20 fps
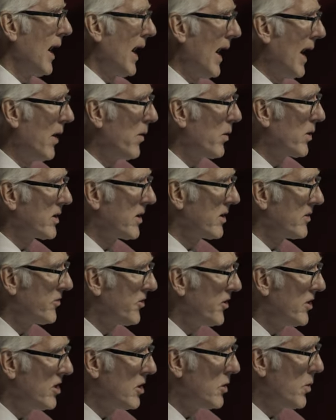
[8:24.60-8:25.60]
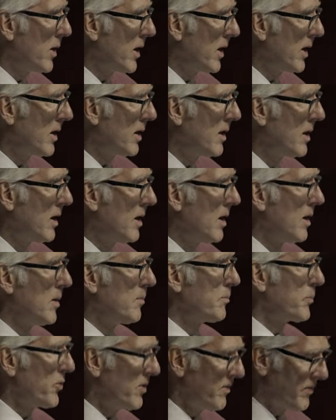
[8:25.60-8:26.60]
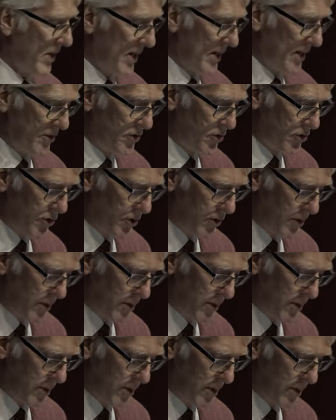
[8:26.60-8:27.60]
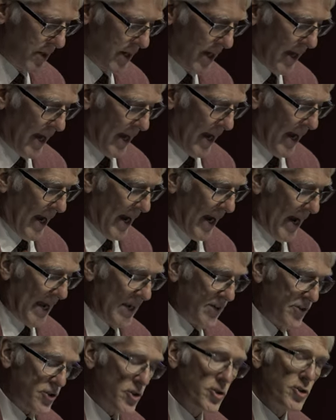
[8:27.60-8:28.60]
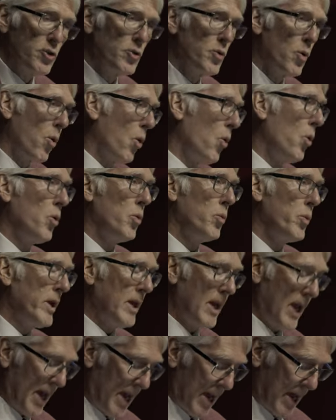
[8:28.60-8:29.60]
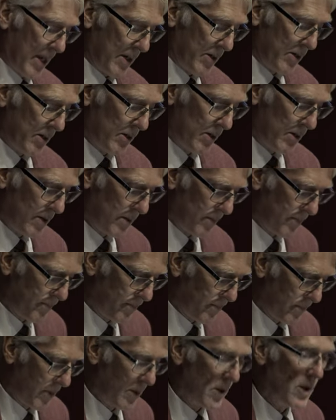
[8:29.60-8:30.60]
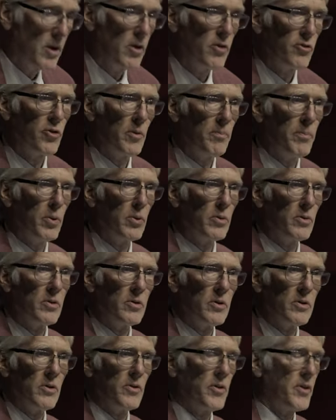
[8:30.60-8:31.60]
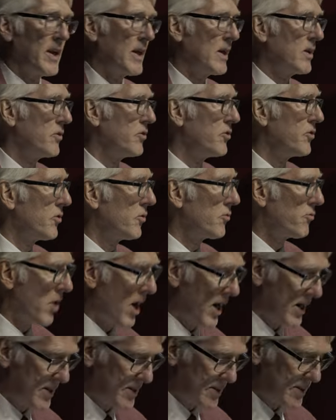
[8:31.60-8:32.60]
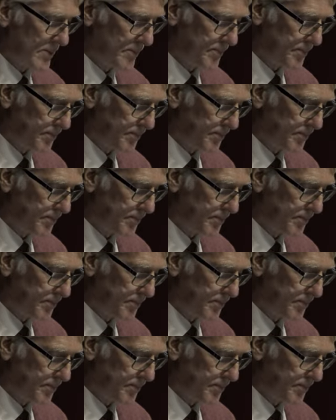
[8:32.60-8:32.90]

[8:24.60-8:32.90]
our continuing privilege, and to do all we can to put things right.